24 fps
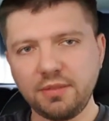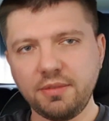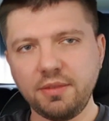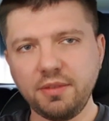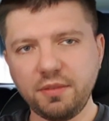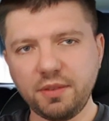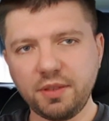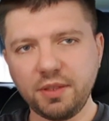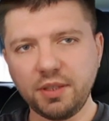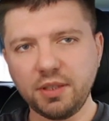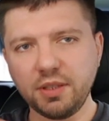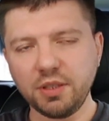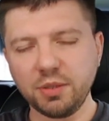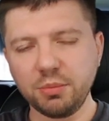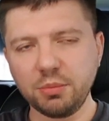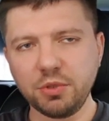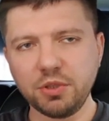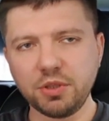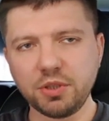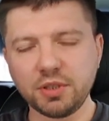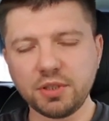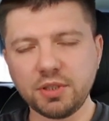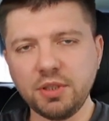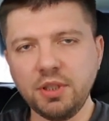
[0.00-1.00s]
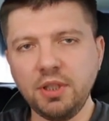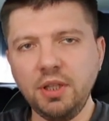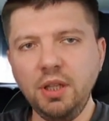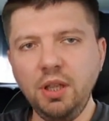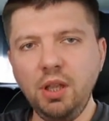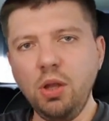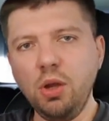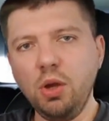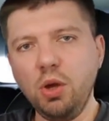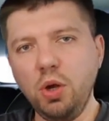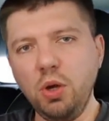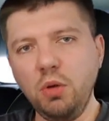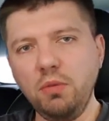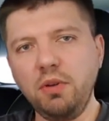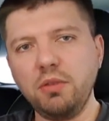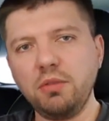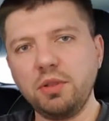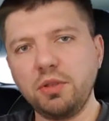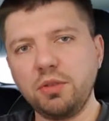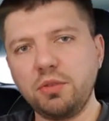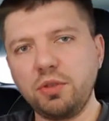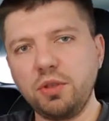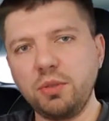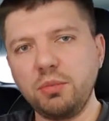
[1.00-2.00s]
50 kilometers of
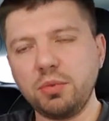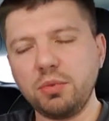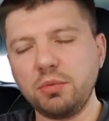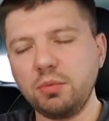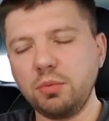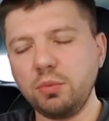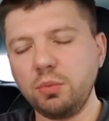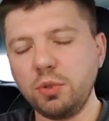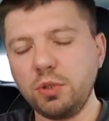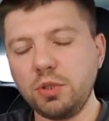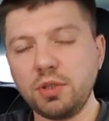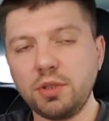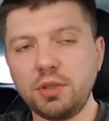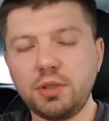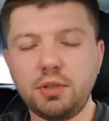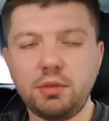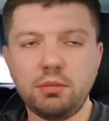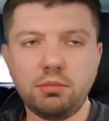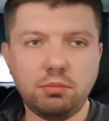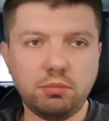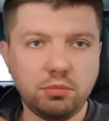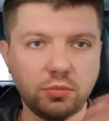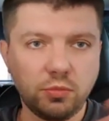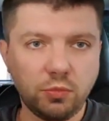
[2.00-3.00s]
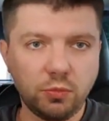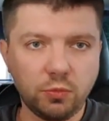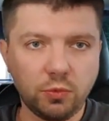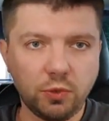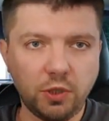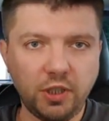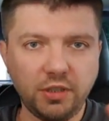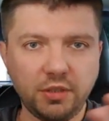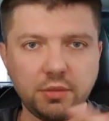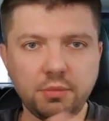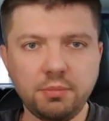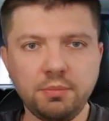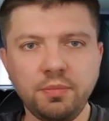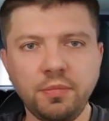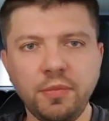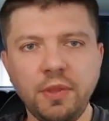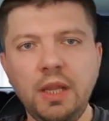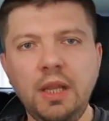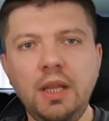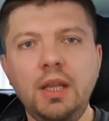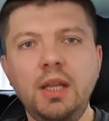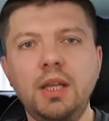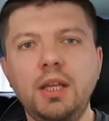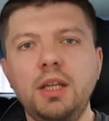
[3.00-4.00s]
our trip, which is great.
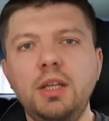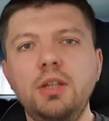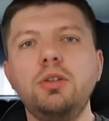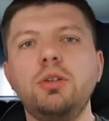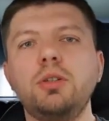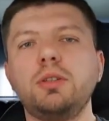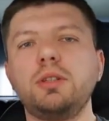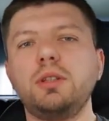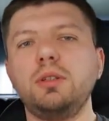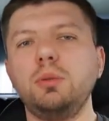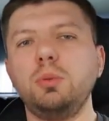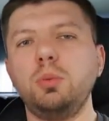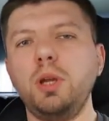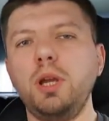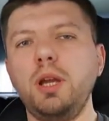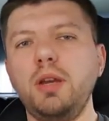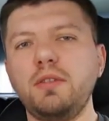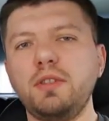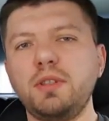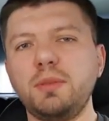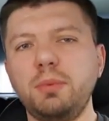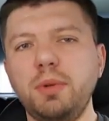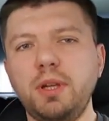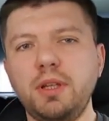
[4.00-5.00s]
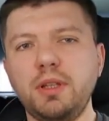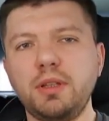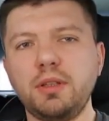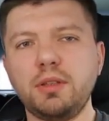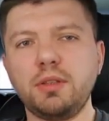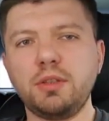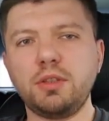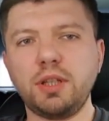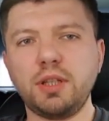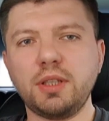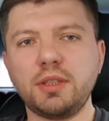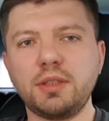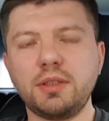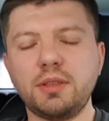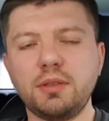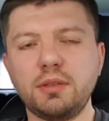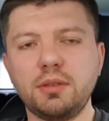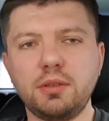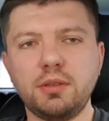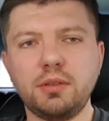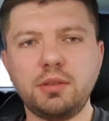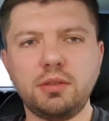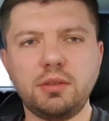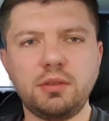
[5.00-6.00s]
In total, we have spent just
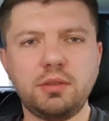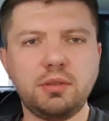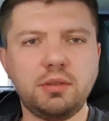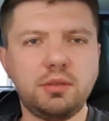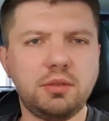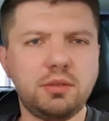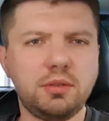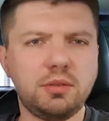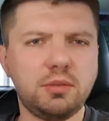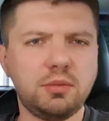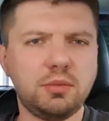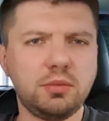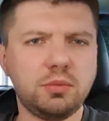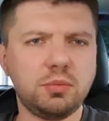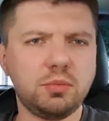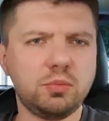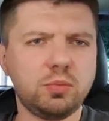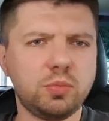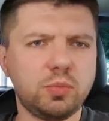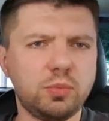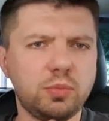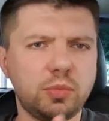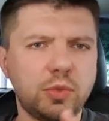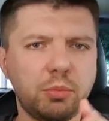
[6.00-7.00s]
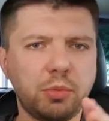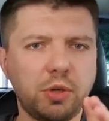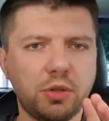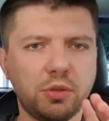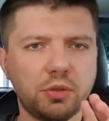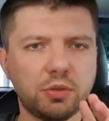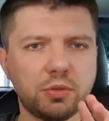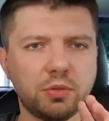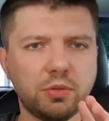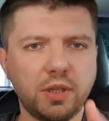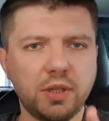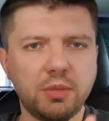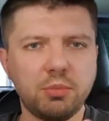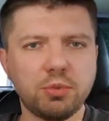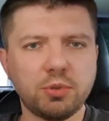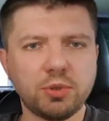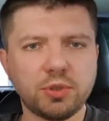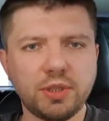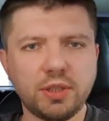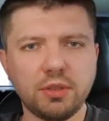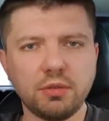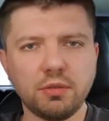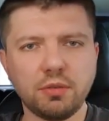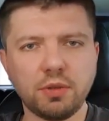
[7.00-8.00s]
about
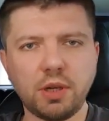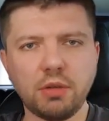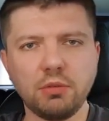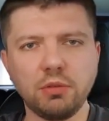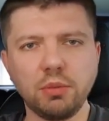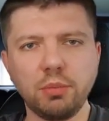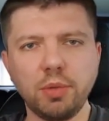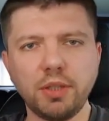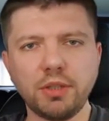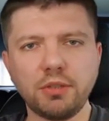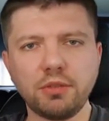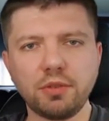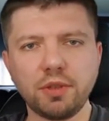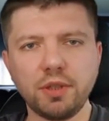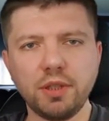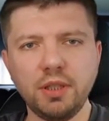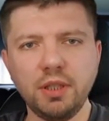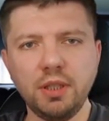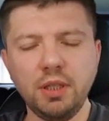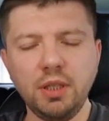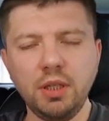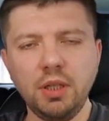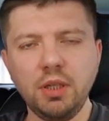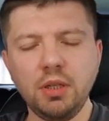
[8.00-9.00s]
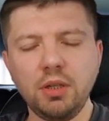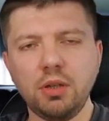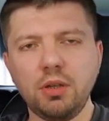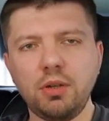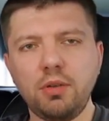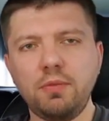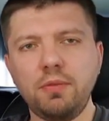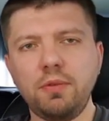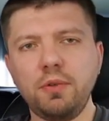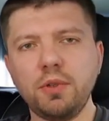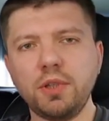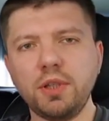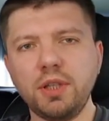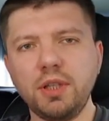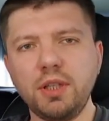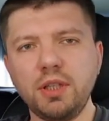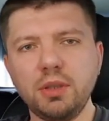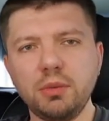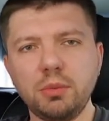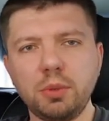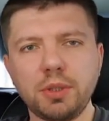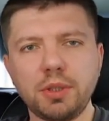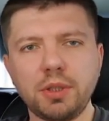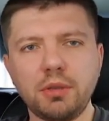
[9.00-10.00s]
20% of our battery, or 14
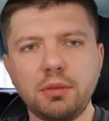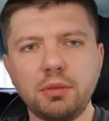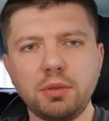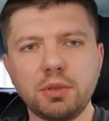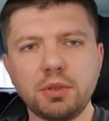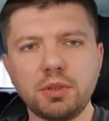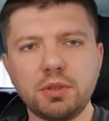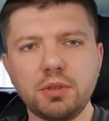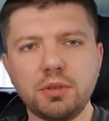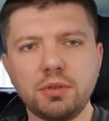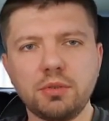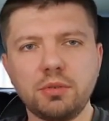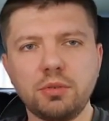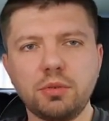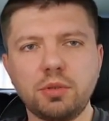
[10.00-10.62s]
kilowatt hours, to